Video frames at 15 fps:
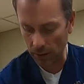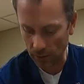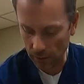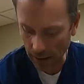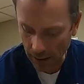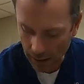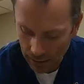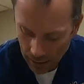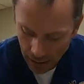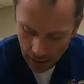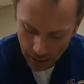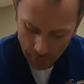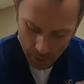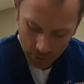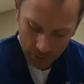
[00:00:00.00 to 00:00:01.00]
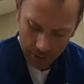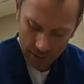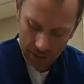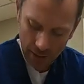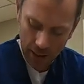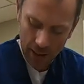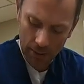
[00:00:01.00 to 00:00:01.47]
to do that. Both
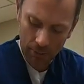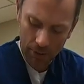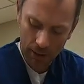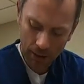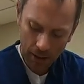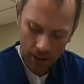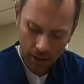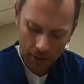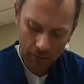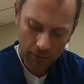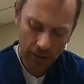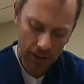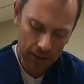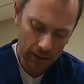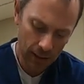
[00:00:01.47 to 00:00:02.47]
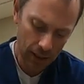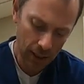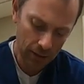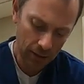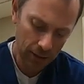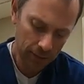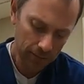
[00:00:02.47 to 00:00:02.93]
knees up, feet
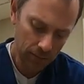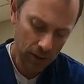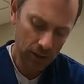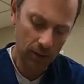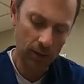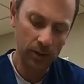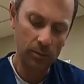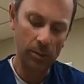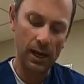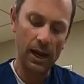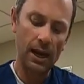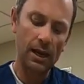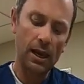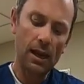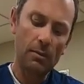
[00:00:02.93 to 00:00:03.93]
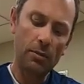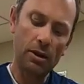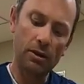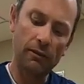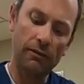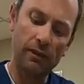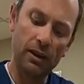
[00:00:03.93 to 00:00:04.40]
together, still on your back. Put
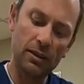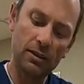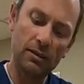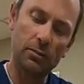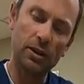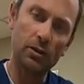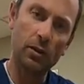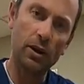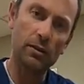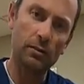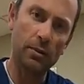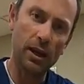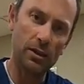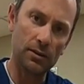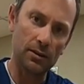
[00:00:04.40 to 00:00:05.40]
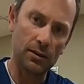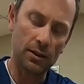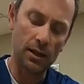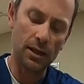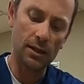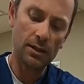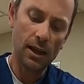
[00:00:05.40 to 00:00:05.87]
your fist between the patient's
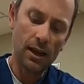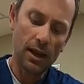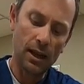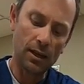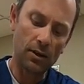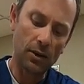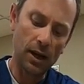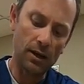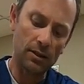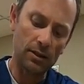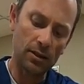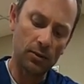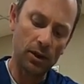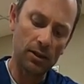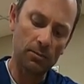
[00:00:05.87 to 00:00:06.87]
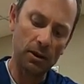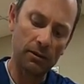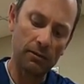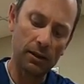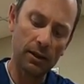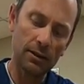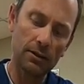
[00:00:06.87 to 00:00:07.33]
knees and go ahead and squeeze my
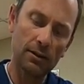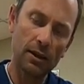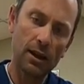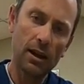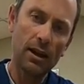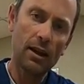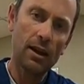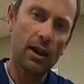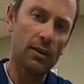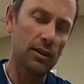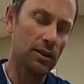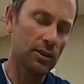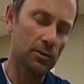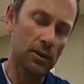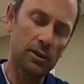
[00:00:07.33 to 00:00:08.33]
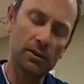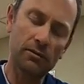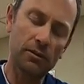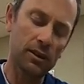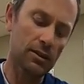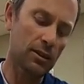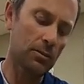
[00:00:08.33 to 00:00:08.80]
fist. And they squeeze their
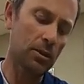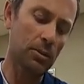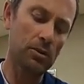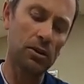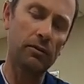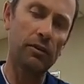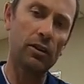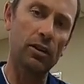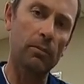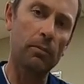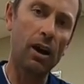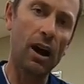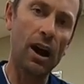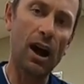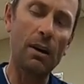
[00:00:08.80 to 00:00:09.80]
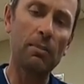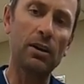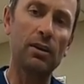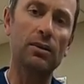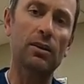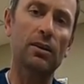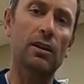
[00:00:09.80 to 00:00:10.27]
fist. Sometimes you'll feel a pop
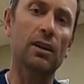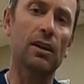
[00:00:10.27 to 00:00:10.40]
in your